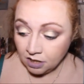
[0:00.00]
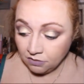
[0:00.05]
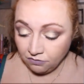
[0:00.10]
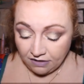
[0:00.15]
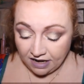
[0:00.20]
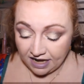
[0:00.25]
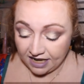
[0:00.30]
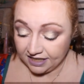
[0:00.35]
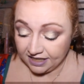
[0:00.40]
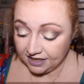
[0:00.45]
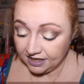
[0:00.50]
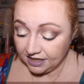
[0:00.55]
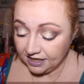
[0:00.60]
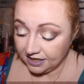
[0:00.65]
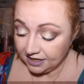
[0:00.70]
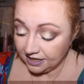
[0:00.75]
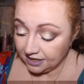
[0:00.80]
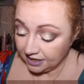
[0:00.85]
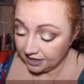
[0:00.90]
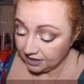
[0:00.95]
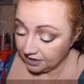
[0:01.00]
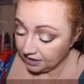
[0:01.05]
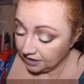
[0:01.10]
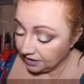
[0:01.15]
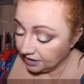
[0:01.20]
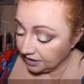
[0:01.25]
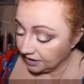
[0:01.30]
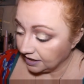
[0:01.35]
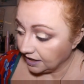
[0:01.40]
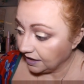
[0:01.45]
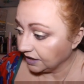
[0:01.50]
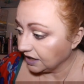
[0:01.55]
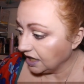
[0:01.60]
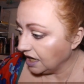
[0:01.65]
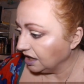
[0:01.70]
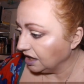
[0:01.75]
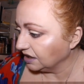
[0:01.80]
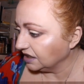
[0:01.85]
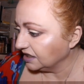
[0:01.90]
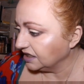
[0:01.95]
right I
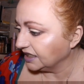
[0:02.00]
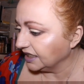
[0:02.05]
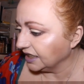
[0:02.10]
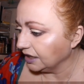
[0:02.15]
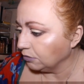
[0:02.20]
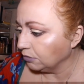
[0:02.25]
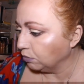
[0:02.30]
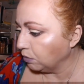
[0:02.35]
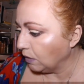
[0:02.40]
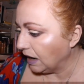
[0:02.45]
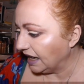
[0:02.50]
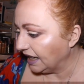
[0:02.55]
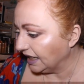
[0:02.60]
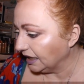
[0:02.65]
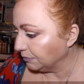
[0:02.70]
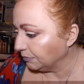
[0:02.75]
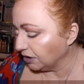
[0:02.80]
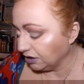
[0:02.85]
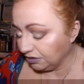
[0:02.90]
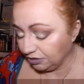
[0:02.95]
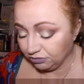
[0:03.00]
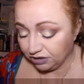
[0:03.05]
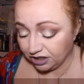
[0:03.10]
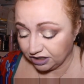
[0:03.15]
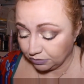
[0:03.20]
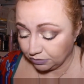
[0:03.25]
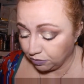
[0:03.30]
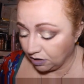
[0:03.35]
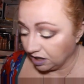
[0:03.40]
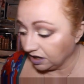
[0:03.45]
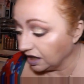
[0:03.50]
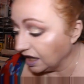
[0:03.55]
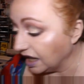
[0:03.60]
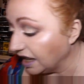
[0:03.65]
can't see a wipe oh there's one